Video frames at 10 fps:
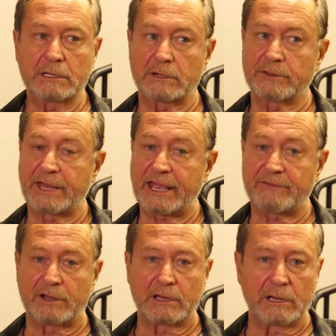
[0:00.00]
You know, they
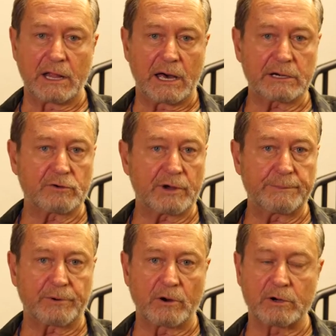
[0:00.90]
have a lot of
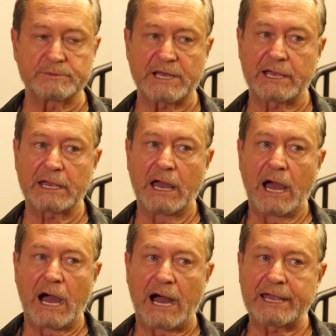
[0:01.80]
great programs. I
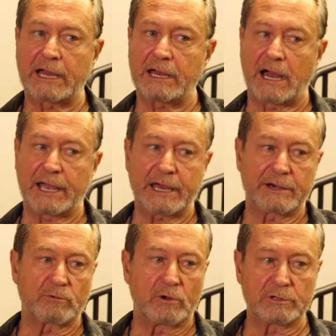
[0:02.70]
I got I
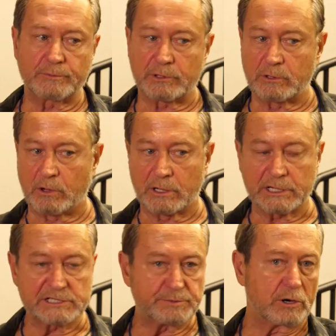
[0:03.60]
got enrolled in prolonged
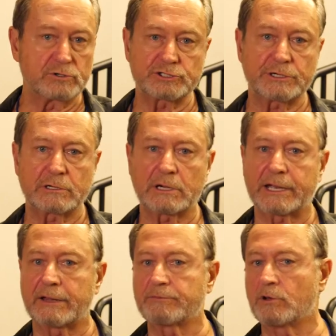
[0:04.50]
exposure. I
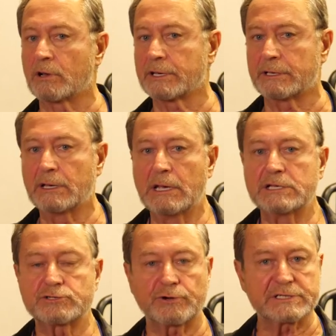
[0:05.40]
got enrolled in
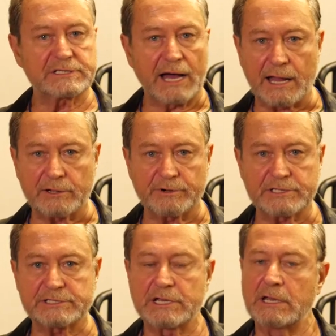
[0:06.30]
stress
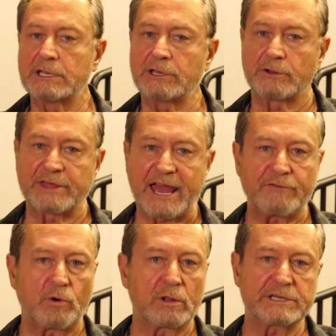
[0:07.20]
tolerance. You know, they
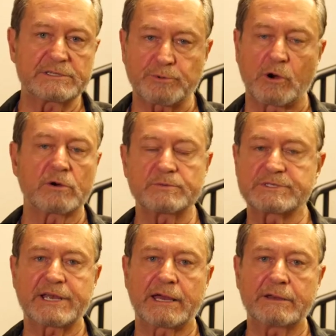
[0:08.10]
have all these
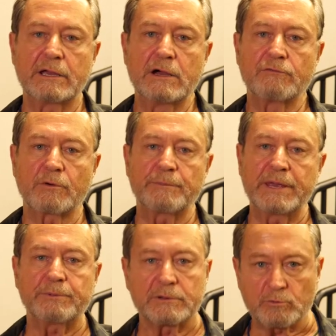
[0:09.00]
programs that for
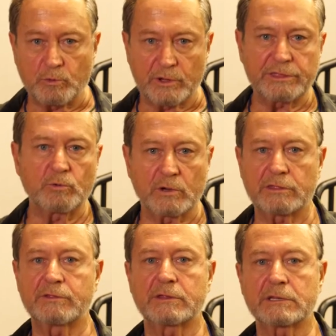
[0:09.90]
people with
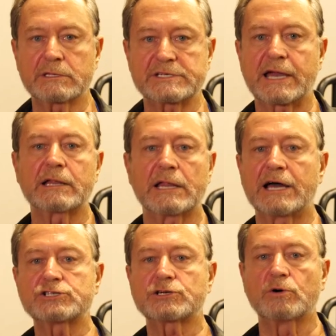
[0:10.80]
with
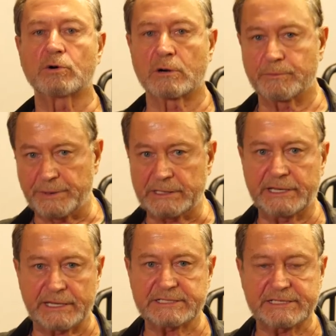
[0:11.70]
psychological or P
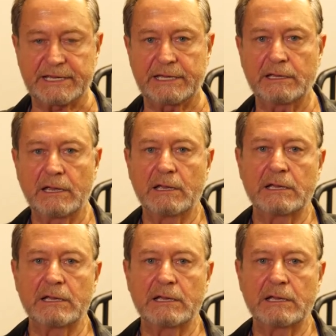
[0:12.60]
T S D.